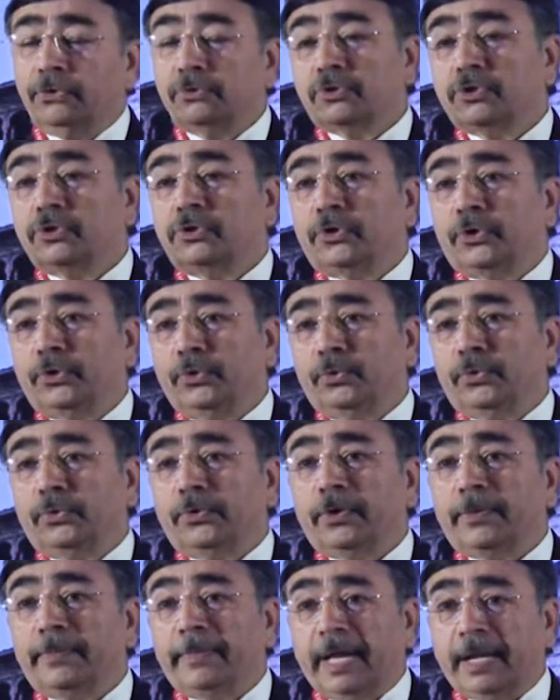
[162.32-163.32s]
You should
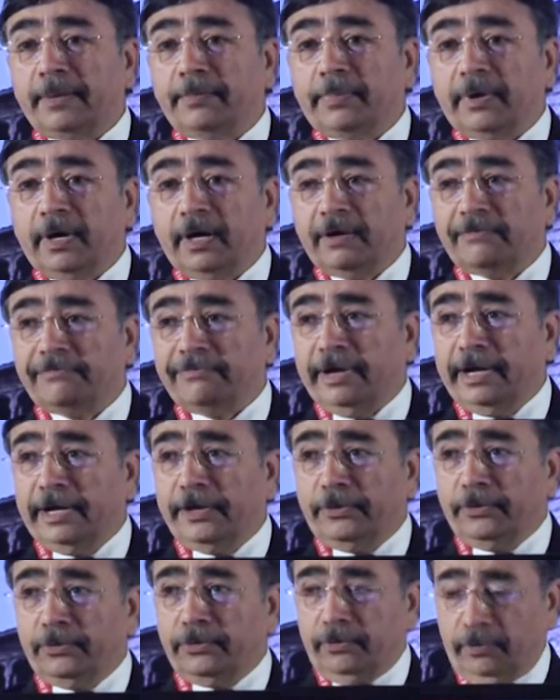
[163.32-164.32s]
tune your manpower,
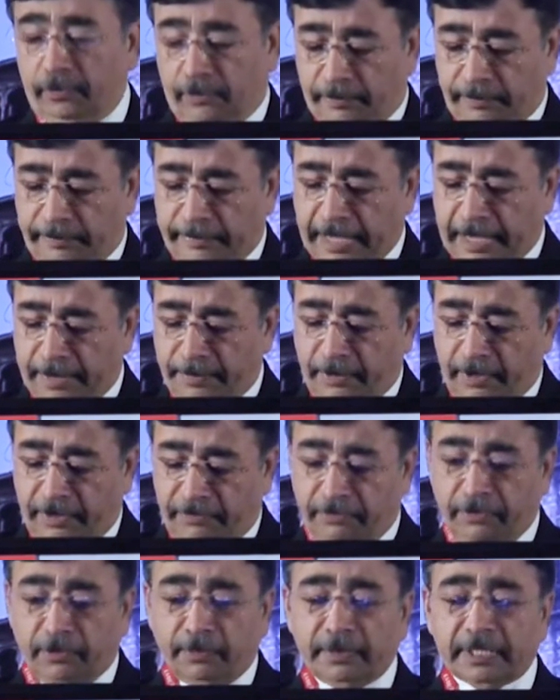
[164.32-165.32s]
find your
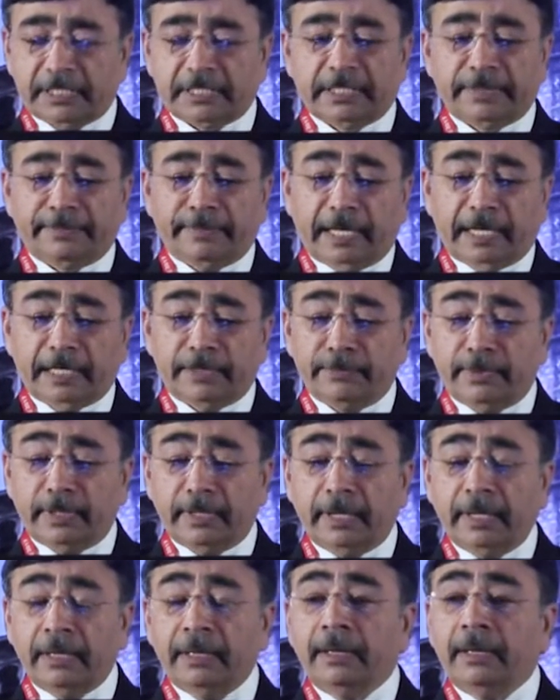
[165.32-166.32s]
manpower for obesity
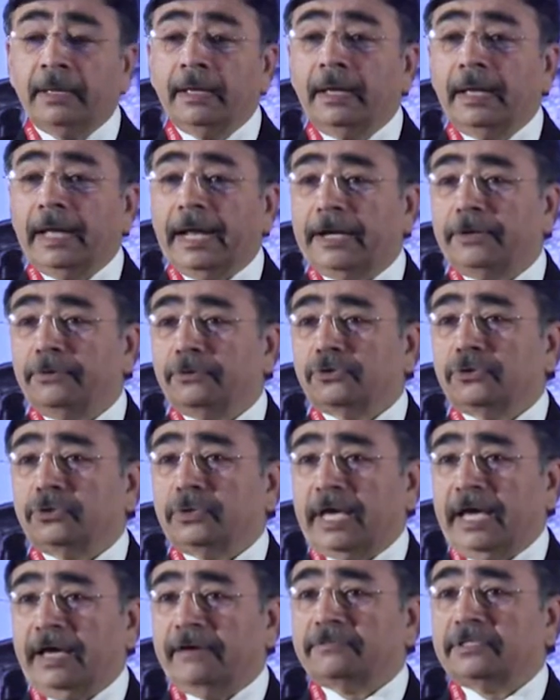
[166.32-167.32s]
management, and you
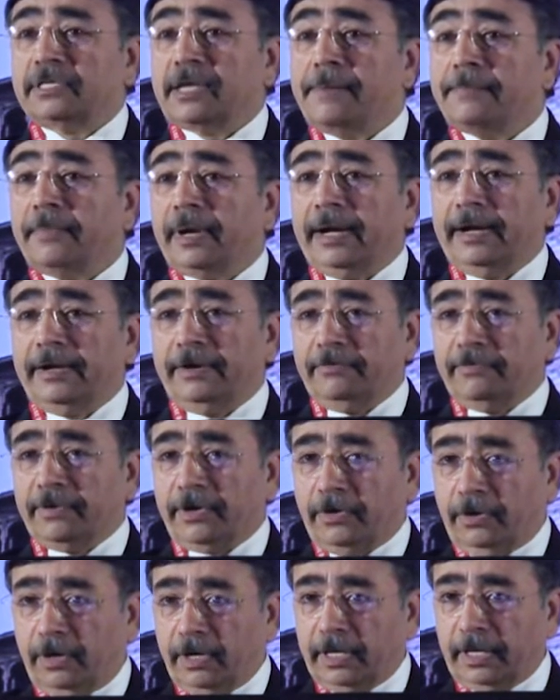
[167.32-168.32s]
should have some kind
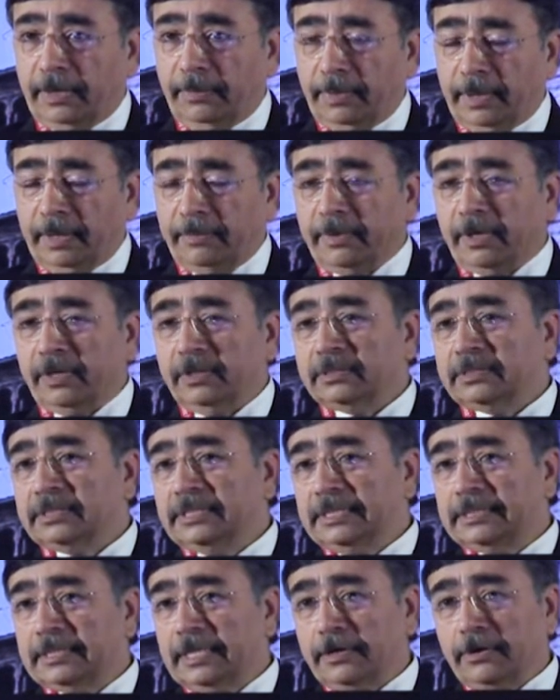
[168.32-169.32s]
of record keeping
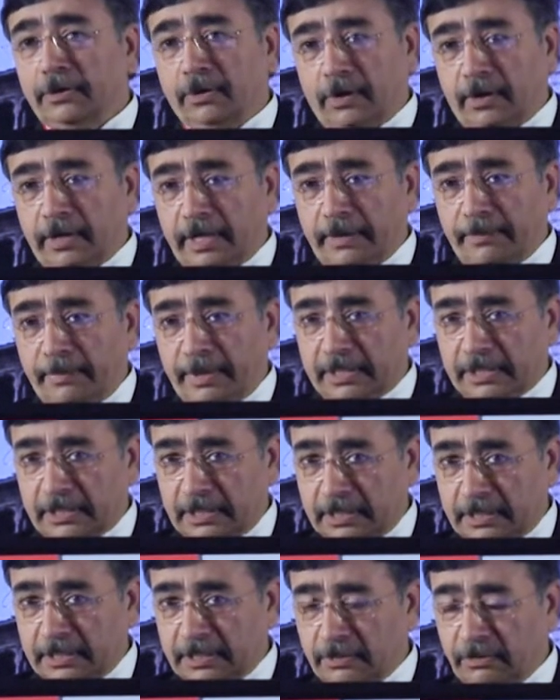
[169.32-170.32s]
because these are chronic
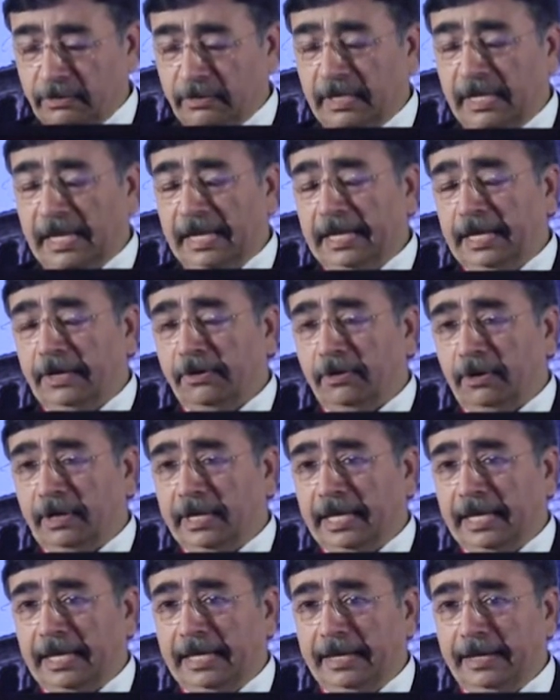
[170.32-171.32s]
patients. So any
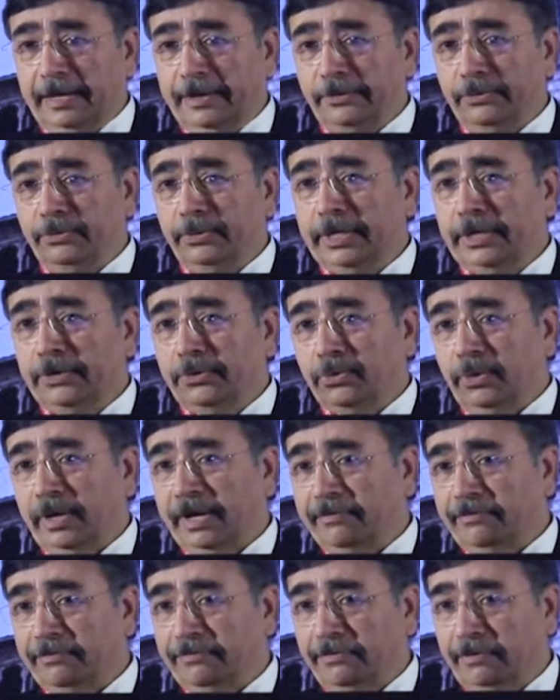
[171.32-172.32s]
chronic care, you need to
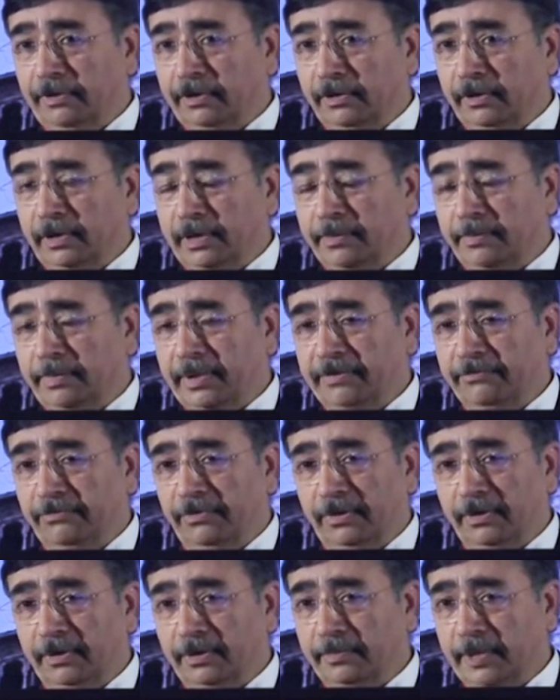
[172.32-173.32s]
have follow-up
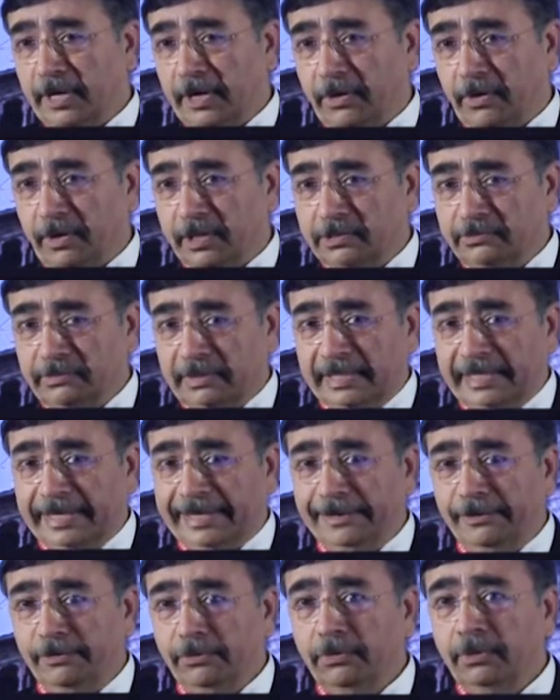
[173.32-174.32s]
and follow-up records
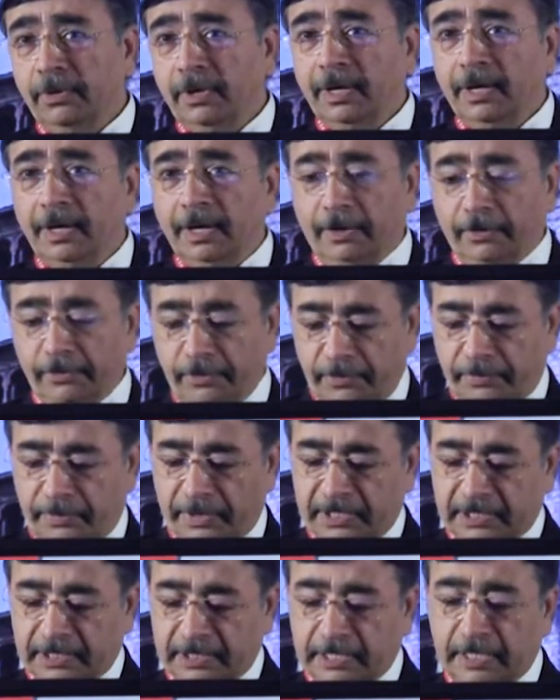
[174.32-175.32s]
will tell you how
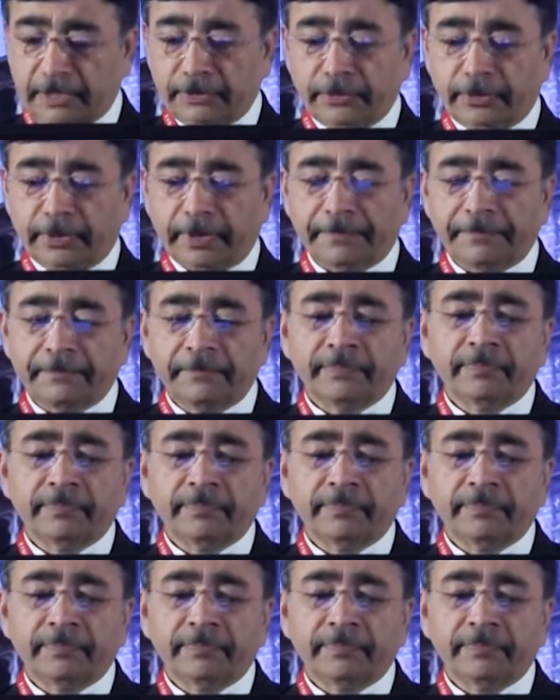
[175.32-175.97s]
your patients are doing.